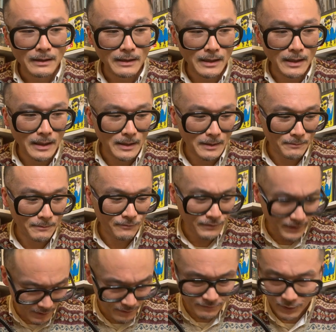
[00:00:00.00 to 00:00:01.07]

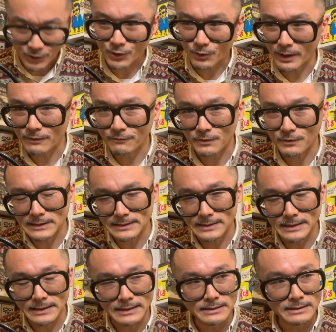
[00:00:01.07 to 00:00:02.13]
Very, very grateful
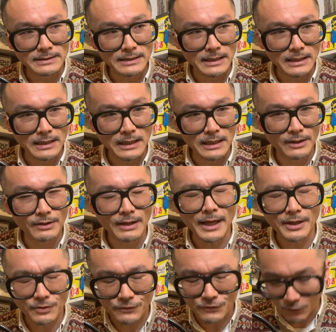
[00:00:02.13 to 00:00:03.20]
indeed.
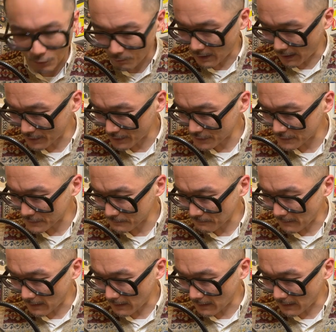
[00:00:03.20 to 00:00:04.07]
Thank you so much.